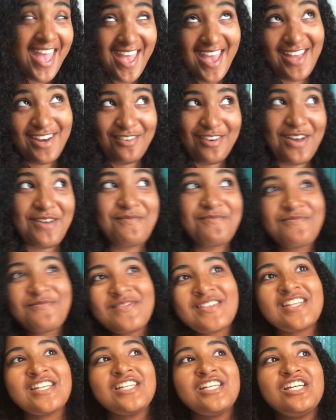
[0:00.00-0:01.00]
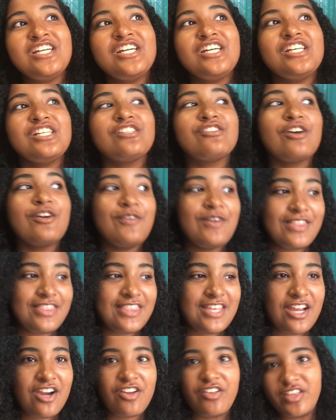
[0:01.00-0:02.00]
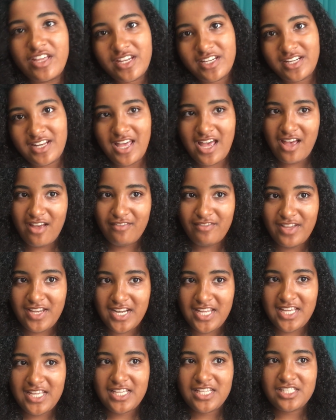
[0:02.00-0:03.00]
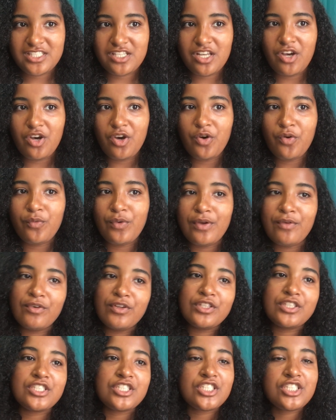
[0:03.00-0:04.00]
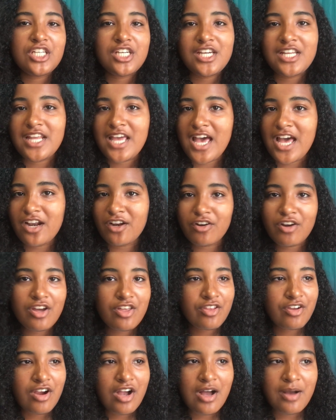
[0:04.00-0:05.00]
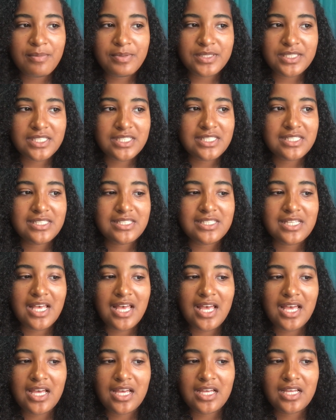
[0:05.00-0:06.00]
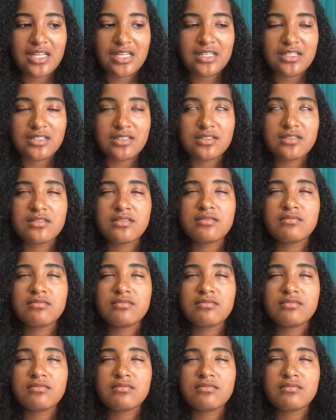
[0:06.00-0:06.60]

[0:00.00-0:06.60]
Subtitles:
Anyway, so we went there, they didn't have any, so we were just looking at our other options, and